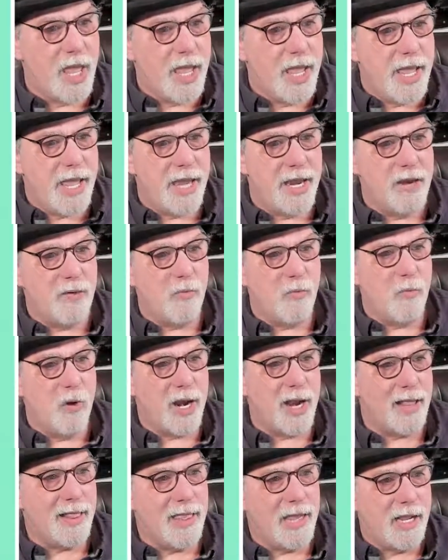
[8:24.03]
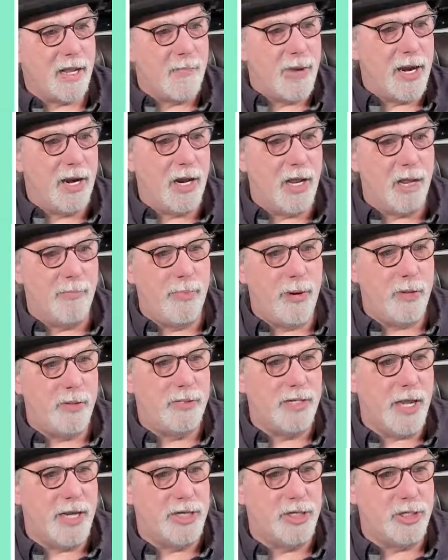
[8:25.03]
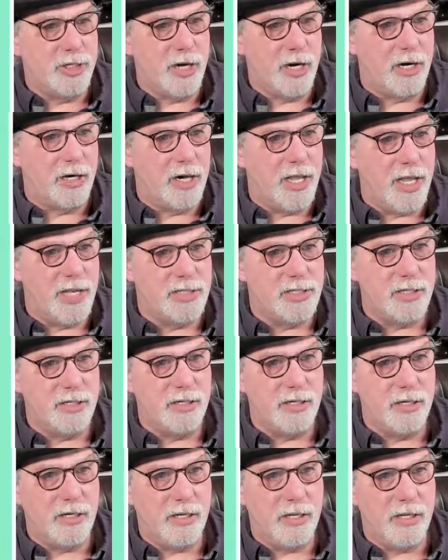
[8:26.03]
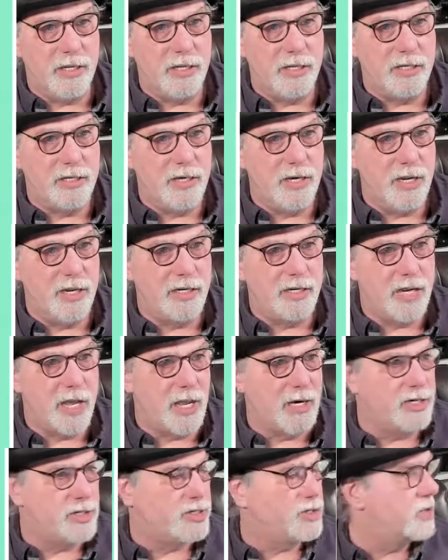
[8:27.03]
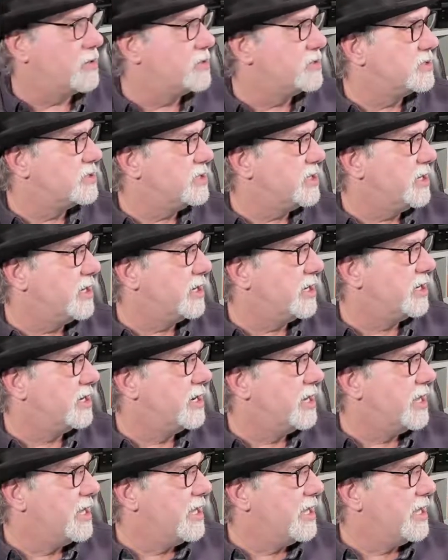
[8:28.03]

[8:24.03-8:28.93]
And what I like about a bow tie chart, as it kind of shows here,